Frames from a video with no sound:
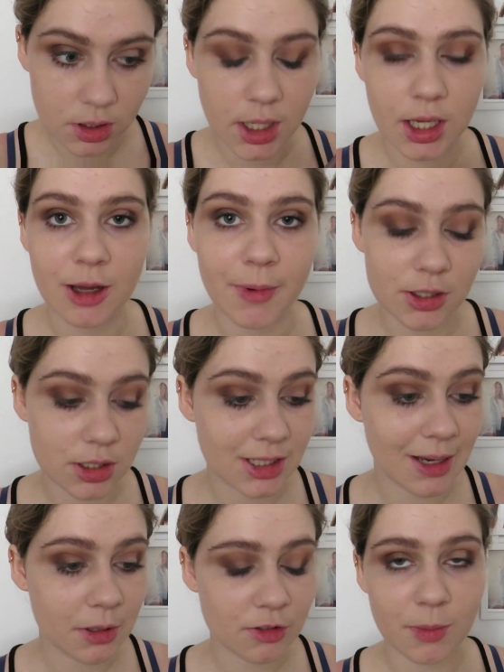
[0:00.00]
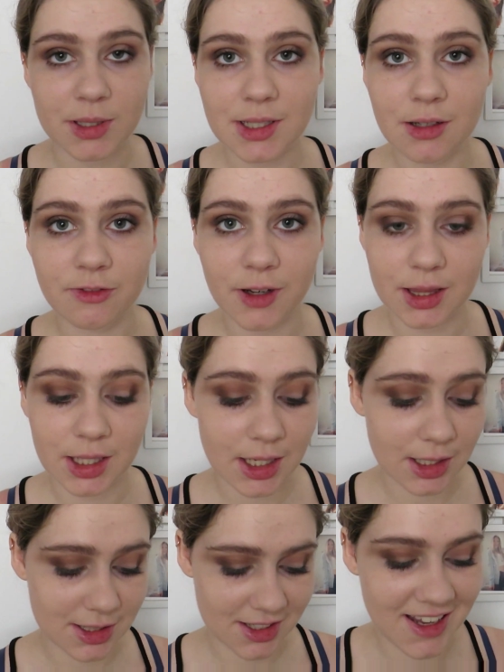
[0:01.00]
Heck, I might just keep this for myself. Fuck the
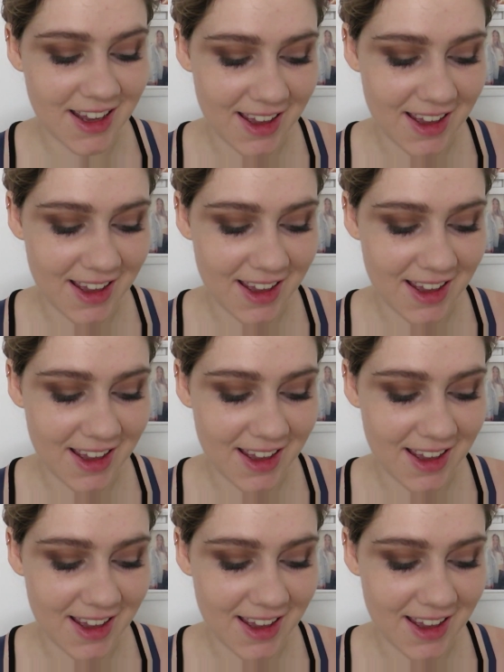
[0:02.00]
kits.